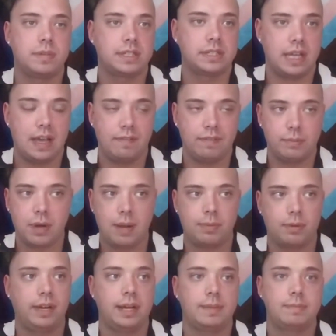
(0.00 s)
Does it have the
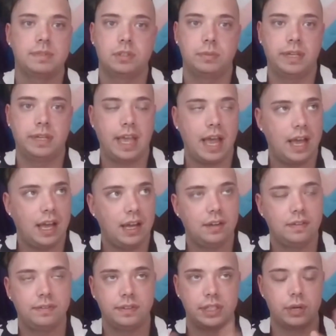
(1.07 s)
proper ramps? Do we
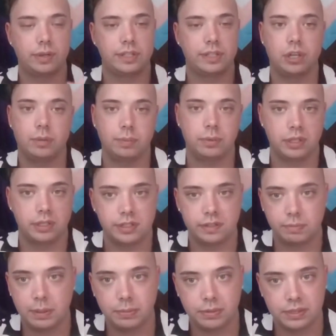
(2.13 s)
have, interpreters
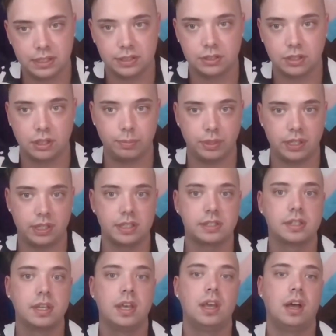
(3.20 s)
if people need interpreters?